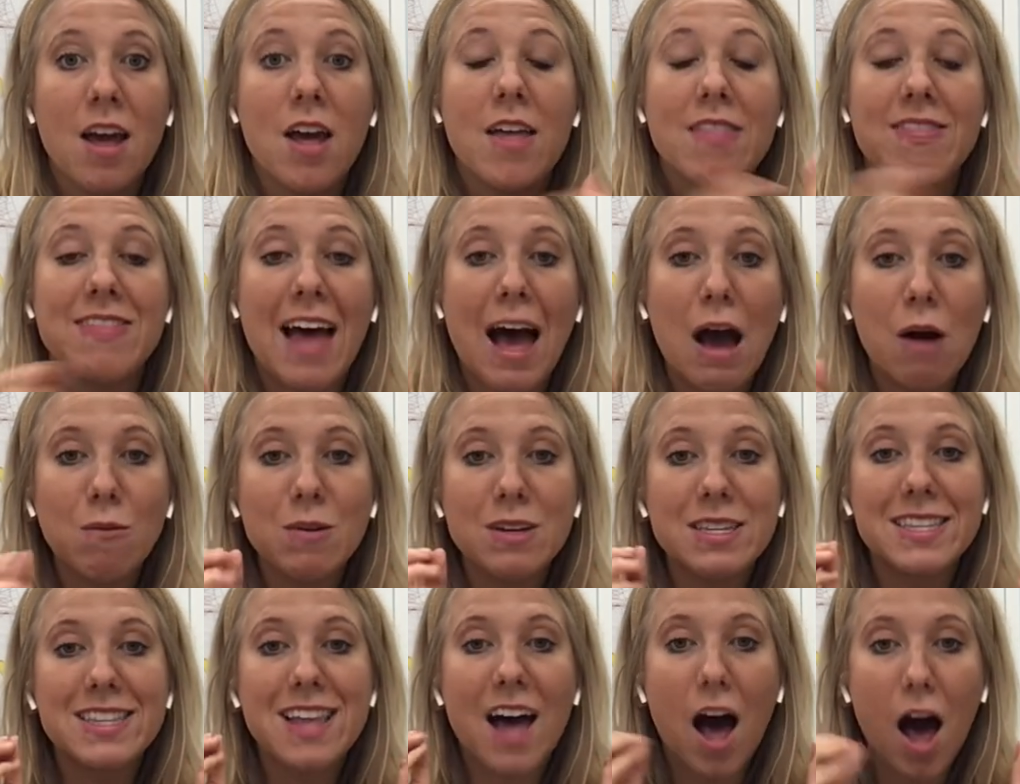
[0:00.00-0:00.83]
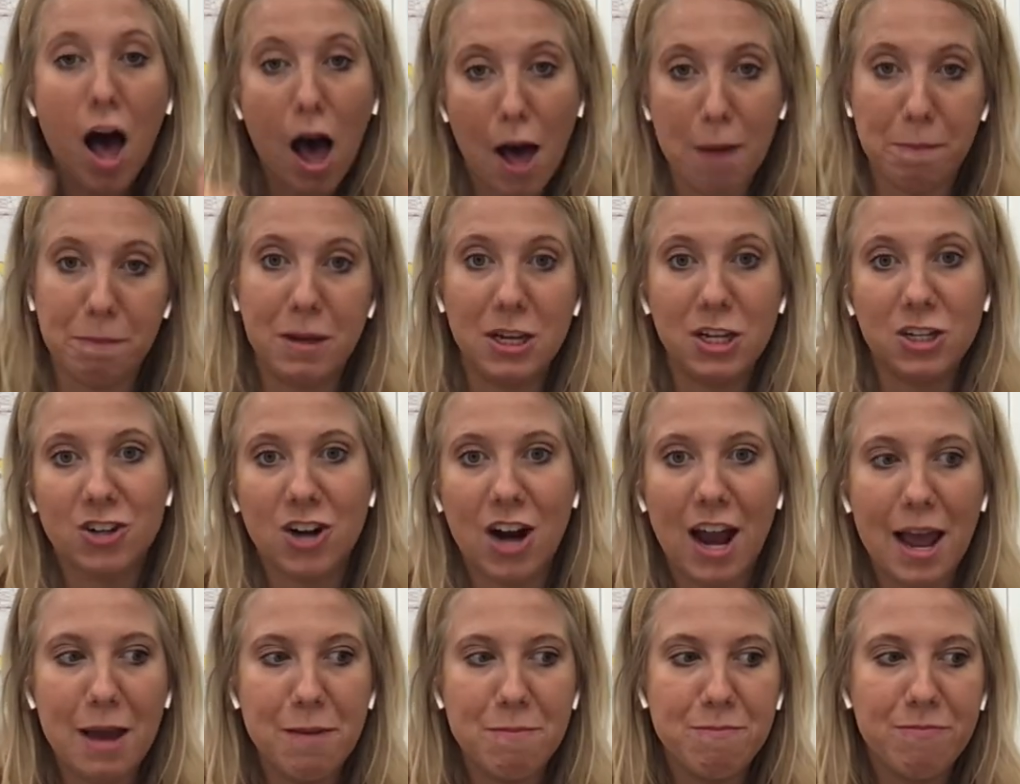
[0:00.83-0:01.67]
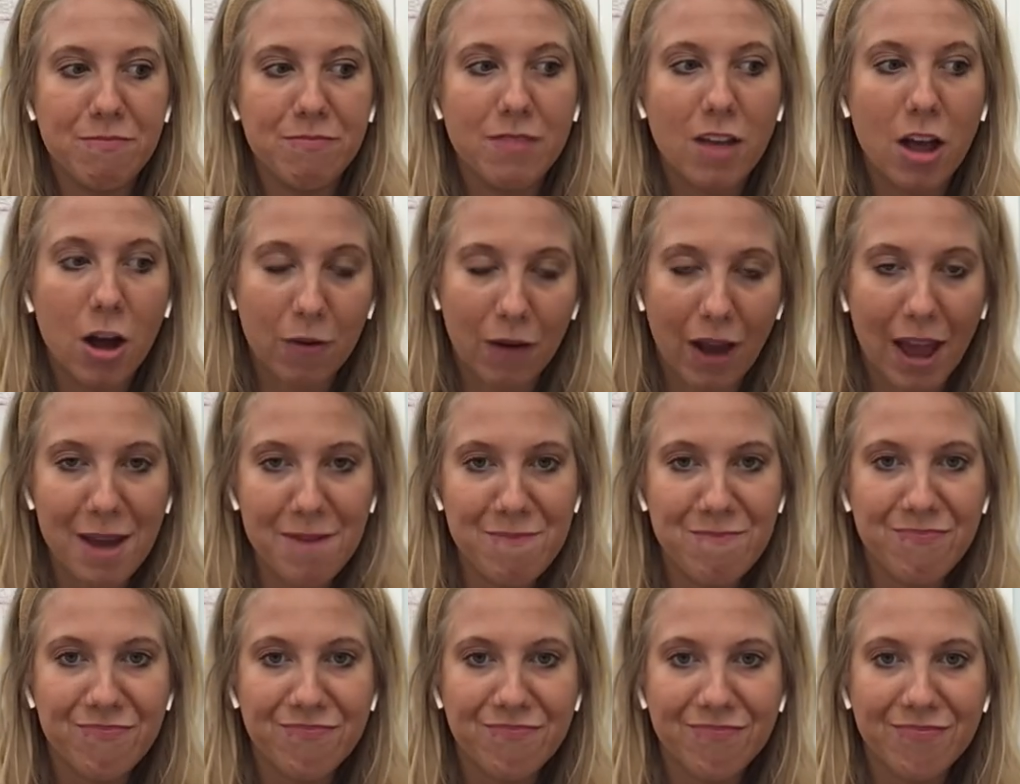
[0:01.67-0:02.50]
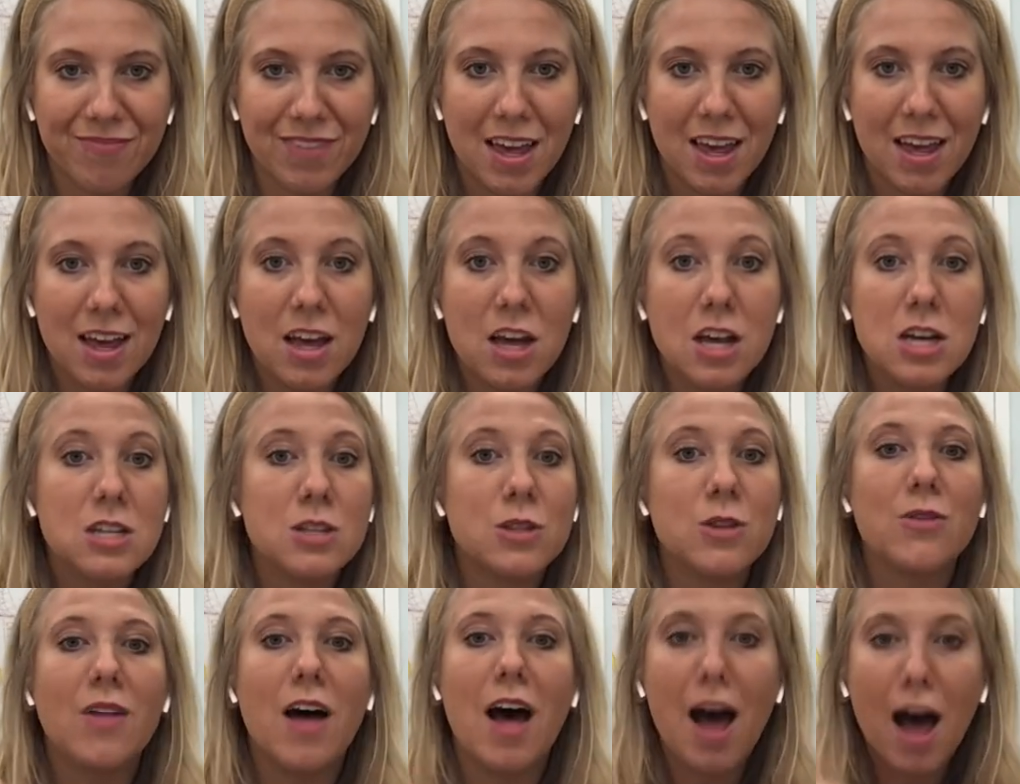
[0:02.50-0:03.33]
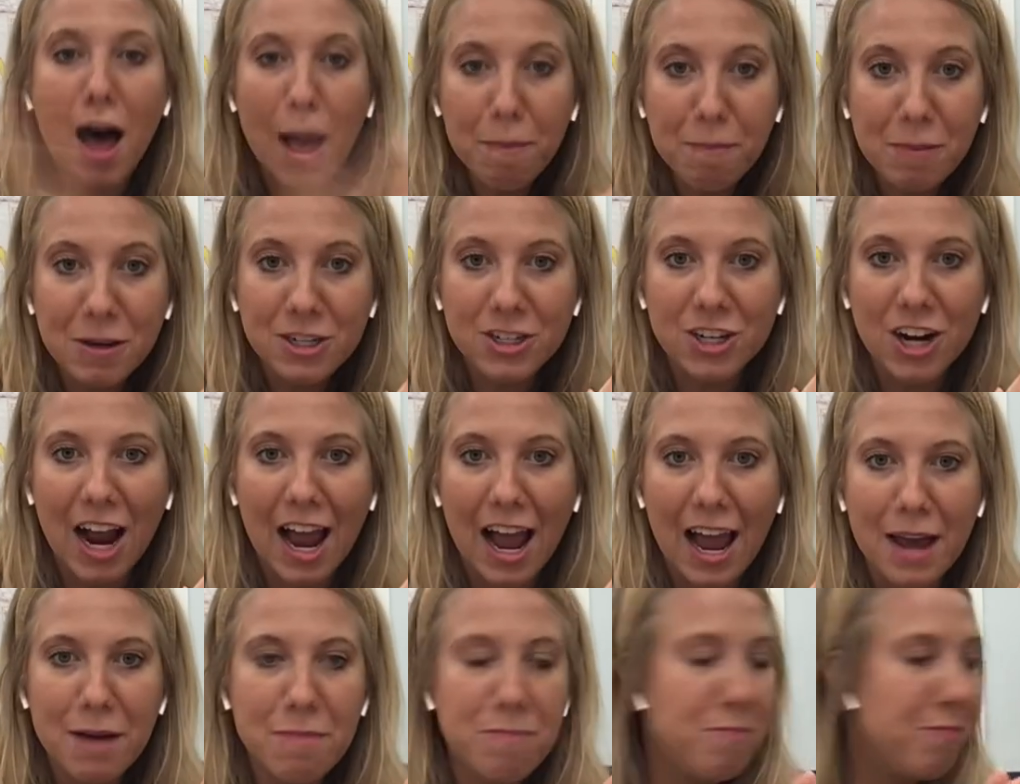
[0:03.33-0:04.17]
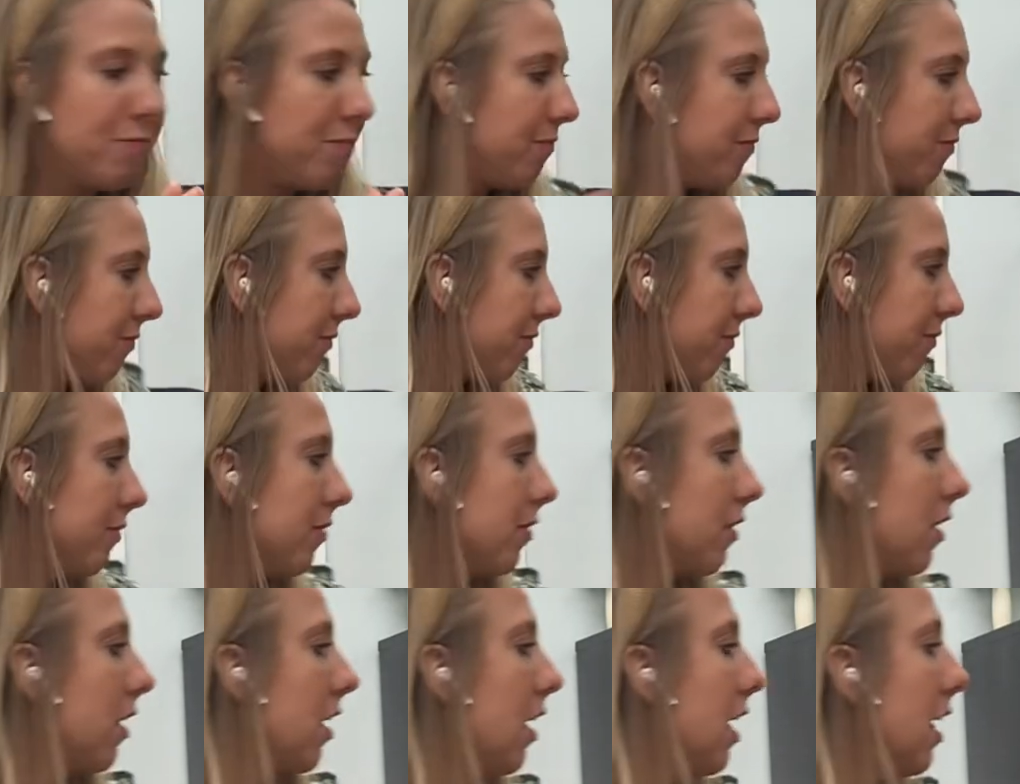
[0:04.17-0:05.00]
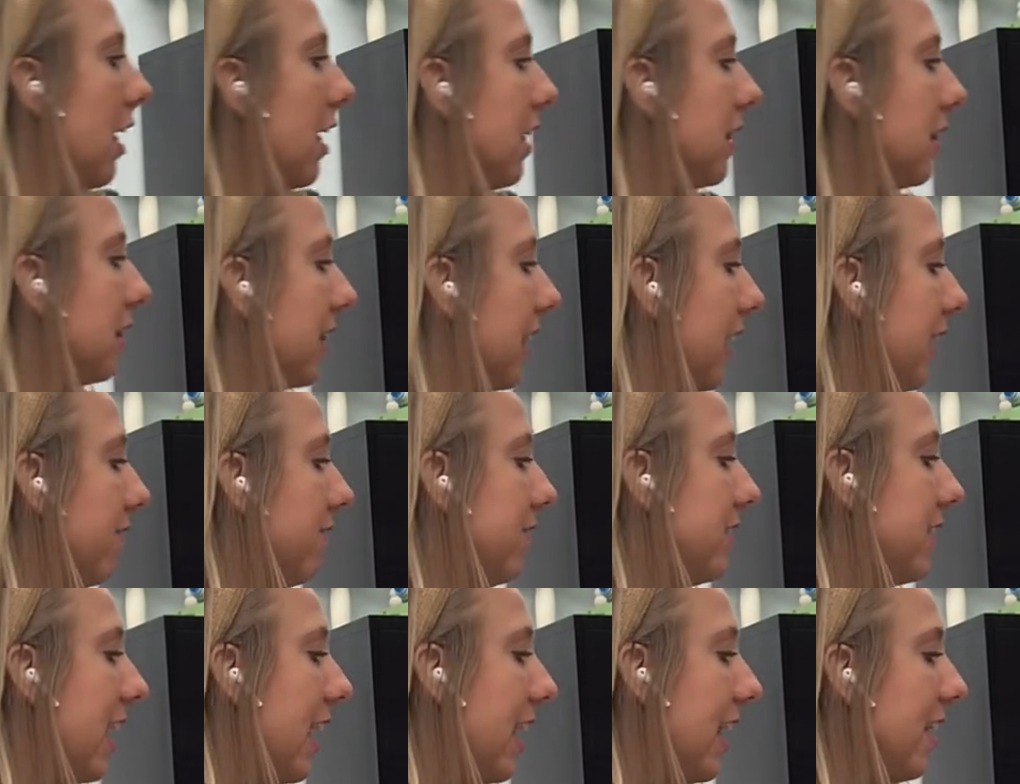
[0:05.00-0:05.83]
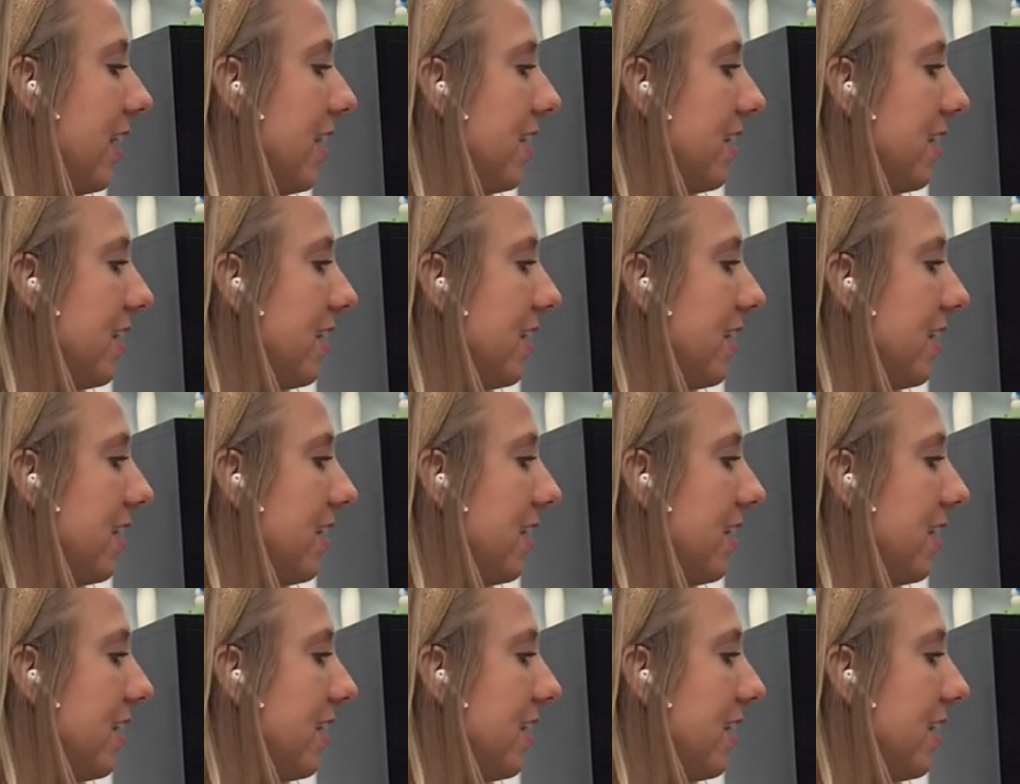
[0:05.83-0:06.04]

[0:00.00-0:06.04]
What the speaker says: that was the Hoppy Tribe, okay? So the Hoppy Tribe lived in